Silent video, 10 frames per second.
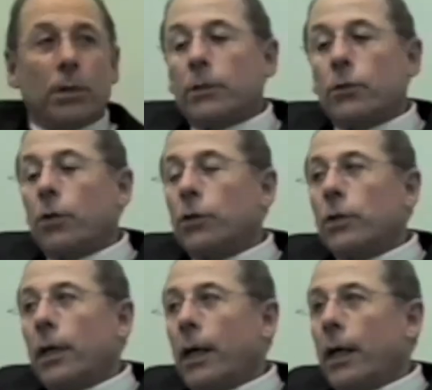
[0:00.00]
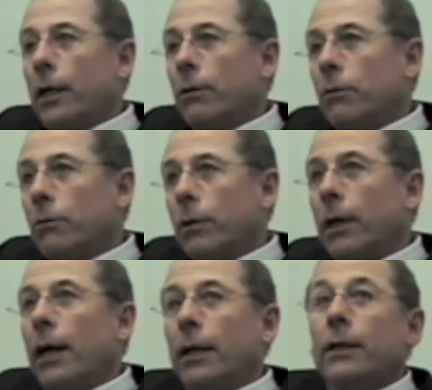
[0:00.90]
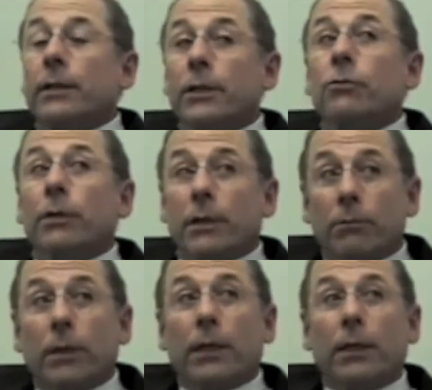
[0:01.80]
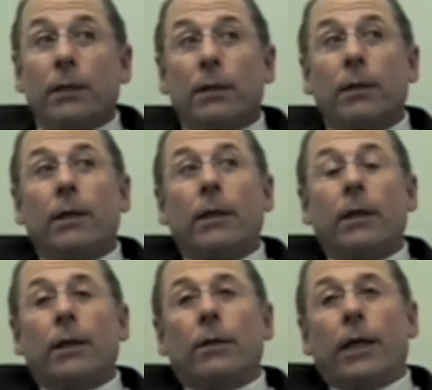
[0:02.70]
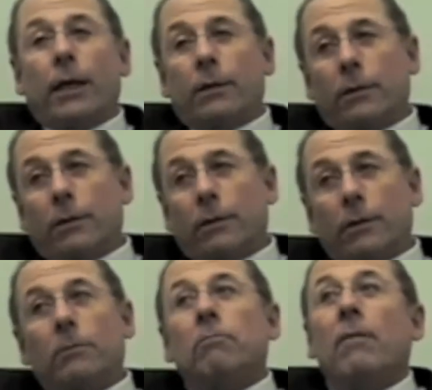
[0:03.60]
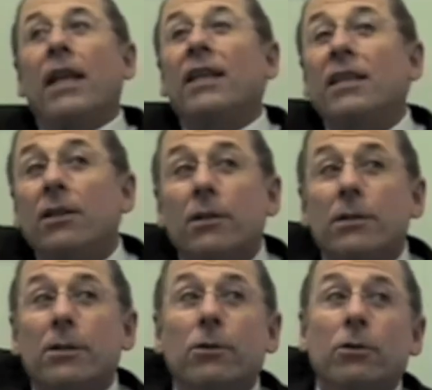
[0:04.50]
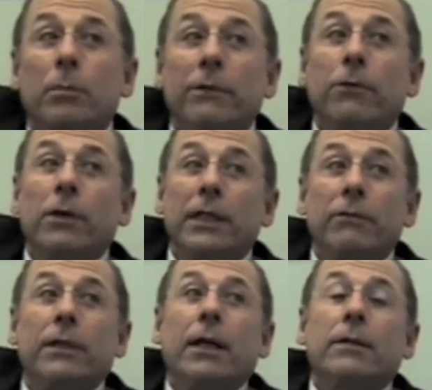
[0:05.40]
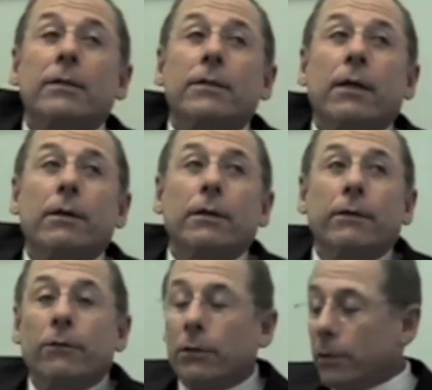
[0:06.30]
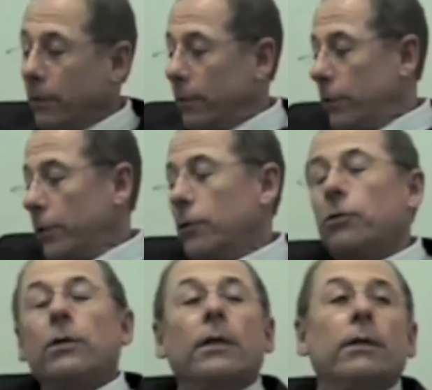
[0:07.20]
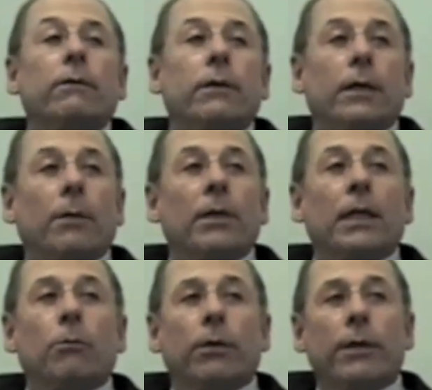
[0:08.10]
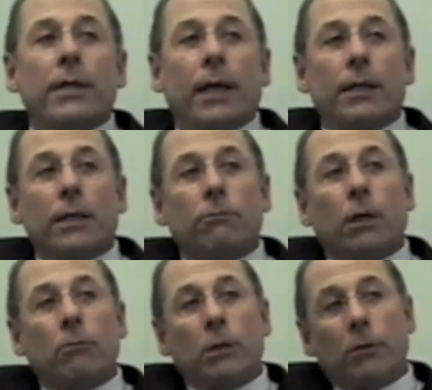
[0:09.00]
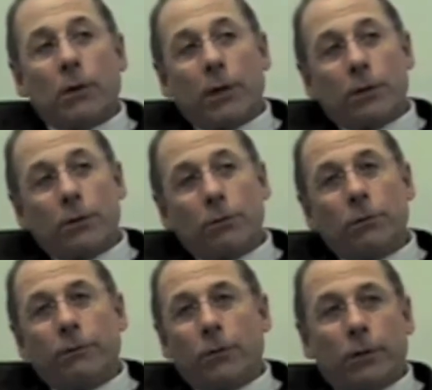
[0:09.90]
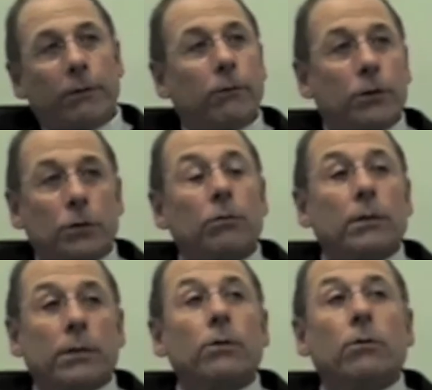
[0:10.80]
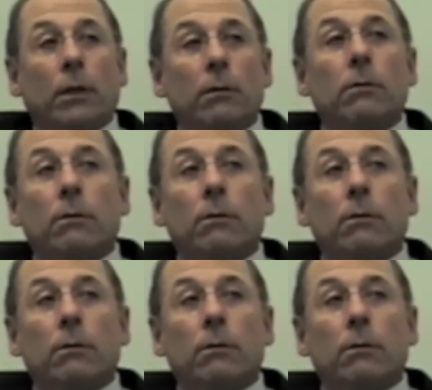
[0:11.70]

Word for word: As George and I were on a district committee that many years ago before it even got started, just coming up with the idea of what we were going to do for a virtual school.